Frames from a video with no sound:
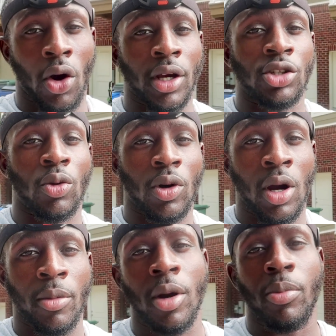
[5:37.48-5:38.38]
Okay, so we're
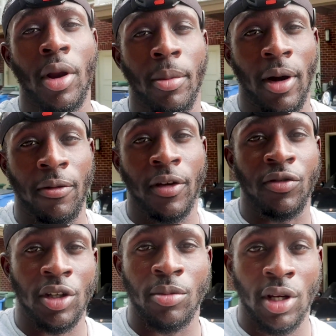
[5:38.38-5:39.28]
coming up on about
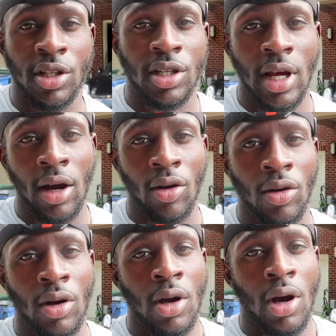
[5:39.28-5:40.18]
15 minutes now.